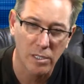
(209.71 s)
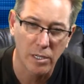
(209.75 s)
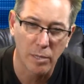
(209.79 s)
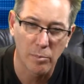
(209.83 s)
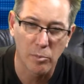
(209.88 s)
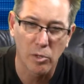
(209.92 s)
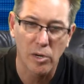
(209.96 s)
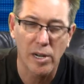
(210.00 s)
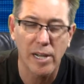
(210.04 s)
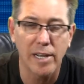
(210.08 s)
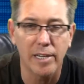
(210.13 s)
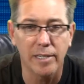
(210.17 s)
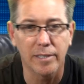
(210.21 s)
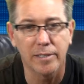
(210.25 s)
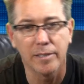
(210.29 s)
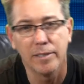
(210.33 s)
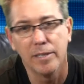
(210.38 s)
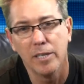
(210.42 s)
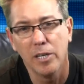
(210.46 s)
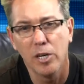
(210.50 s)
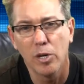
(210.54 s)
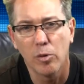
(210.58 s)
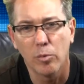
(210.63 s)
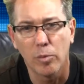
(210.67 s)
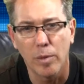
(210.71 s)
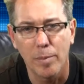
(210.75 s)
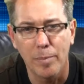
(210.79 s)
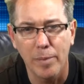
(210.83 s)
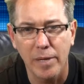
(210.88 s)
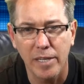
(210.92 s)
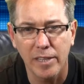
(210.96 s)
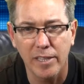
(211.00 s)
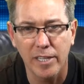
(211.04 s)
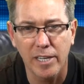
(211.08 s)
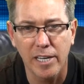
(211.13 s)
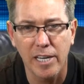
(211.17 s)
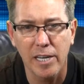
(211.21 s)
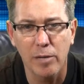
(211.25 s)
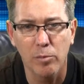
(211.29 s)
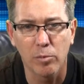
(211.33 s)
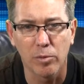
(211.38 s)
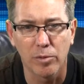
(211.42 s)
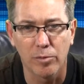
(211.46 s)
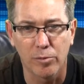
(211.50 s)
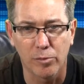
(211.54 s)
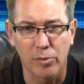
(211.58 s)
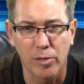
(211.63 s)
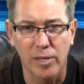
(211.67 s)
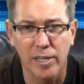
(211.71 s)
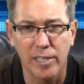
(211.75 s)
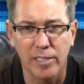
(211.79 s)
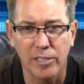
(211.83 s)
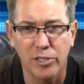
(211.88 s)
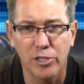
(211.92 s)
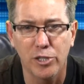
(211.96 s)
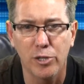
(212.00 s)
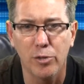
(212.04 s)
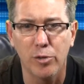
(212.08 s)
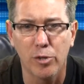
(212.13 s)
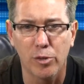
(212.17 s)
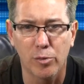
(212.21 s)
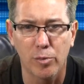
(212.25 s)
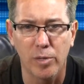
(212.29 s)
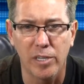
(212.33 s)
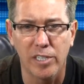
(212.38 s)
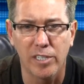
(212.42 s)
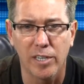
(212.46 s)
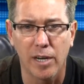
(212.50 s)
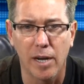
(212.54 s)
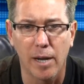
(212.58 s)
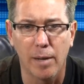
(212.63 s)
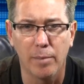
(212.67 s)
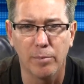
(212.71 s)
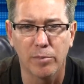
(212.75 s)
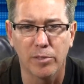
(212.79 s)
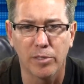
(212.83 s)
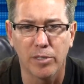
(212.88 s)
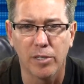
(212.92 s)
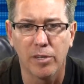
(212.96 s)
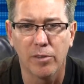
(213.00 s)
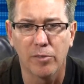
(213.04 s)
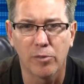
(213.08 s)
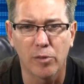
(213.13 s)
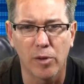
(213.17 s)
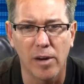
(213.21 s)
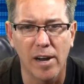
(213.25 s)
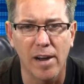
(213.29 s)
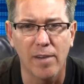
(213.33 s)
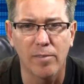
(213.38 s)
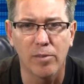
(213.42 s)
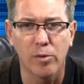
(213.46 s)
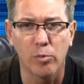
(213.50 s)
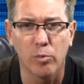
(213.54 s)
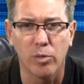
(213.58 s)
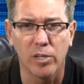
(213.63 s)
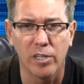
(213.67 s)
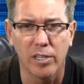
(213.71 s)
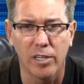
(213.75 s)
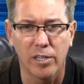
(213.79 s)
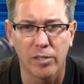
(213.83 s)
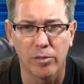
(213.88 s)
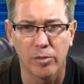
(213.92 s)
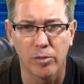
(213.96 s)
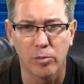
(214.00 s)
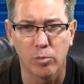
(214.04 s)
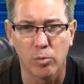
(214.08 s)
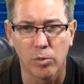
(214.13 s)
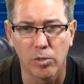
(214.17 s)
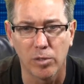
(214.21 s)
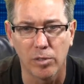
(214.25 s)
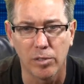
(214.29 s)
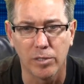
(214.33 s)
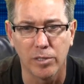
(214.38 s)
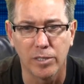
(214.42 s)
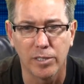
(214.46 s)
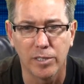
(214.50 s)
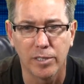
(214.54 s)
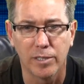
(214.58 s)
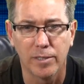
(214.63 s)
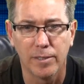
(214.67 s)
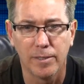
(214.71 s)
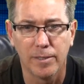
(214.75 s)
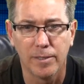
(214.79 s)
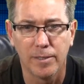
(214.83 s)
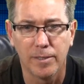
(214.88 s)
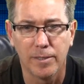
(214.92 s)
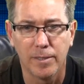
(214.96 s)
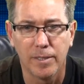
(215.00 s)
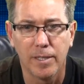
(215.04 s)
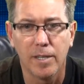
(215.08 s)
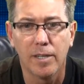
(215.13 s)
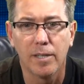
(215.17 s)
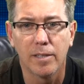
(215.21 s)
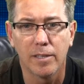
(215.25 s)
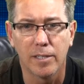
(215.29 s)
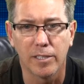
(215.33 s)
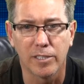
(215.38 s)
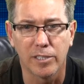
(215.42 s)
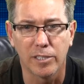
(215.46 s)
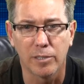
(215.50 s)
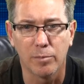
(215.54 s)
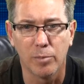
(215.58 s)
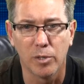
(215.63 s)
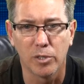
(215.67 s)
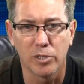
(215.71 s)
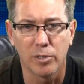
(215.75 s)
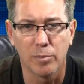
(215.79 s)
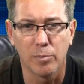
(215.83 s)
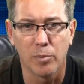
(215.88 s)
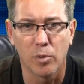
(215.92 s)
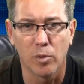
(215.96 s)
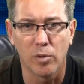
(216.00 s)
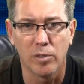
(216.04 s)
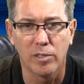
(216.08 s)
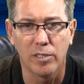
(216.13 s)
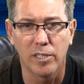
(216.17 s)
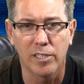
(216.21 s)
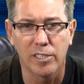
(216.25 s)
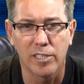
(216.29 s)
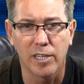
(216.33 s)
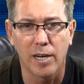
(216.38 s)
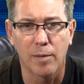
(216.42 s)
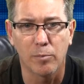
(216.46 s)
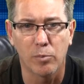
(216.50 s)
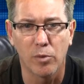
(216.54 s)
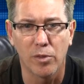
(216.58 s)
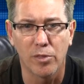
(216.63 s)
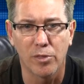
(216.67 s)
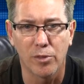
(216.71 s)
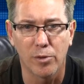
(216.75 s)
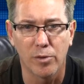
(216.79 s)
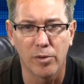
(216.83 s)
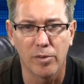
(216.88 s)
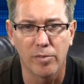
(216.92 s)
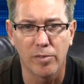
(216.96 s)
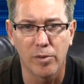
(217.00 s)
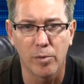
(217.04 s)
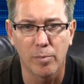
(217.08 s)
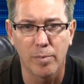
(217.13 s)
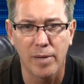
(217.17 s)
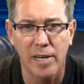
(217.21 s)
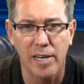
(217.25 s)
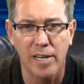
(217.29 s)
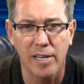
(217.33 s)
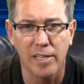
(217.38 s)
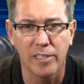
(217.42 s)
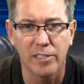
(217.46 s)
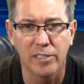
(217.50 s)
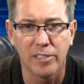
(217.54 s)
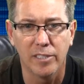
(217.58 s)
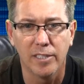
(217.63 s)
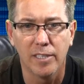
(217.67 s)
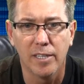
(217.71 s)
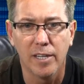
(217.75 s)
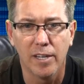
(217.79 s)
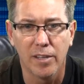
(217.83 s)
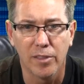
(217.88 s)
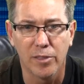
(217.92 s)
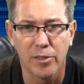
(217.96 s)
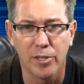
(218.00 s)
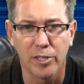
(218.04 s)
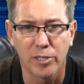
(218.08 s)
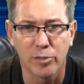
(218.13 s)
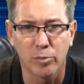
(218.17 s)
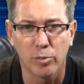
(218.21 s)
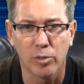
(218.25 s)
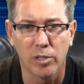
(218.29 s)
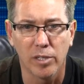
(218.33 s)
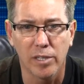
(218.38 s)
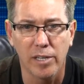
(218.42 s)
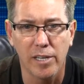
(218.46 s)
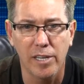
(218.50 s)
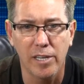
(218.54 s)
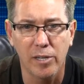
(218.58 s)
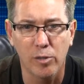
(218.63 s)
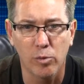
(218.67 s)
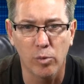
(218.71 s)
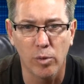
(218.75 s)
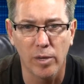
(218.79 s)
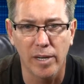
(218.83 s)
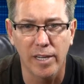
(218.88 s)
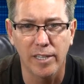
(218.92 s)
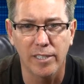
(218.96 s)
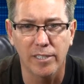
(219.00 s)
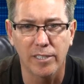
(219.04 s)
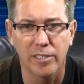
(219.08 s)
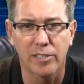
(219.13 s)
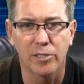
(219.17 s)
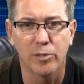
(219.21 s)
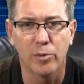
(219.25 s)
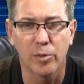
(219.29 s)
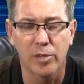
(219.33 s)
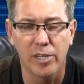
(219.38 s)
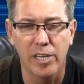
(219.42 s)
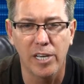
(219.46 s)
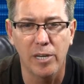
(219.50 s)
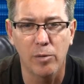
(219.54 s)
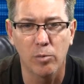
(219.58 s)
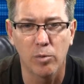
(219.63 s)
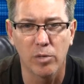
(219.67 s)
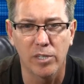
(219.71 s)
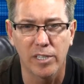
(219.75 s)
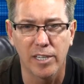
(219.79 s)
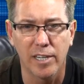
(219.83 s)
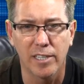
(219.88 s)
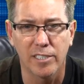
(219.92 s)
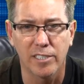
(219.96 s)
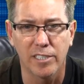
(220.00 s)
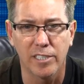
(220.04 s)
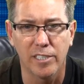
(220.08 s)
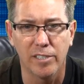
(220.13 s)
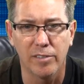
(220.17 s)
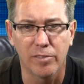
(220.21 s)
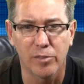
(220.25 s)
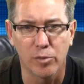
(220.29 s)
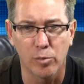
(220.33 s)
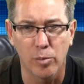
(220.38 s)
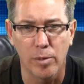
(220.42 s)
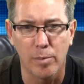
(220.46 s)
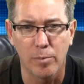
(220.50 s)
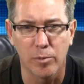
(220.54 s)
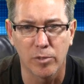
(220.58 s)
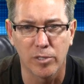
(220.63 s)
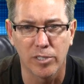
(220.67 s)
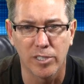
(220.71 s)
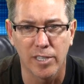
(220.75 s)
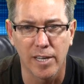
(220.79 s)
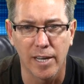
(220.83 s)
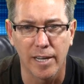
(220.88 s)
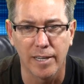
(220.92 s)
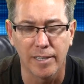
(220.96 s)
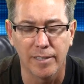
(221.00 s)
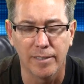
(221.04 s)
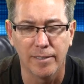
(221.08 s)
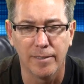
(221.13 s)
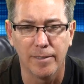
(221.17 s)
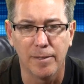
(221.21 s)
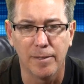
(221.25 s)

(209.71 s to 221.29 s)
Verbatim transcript: Number eight, repeat the keyword phrase two to three times for every 100 words. This is most important in the top one-third of your page. This will equate to a keyword density of 3%.